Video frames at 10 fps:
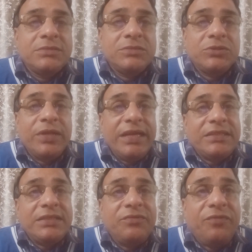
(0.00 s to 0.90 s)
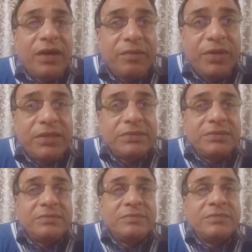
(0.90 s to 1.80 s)
So next is the farmer.
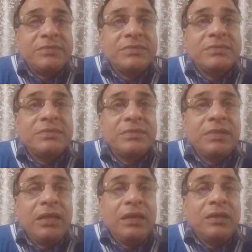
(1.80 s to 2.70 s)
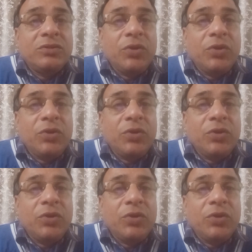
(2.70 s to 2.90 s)
So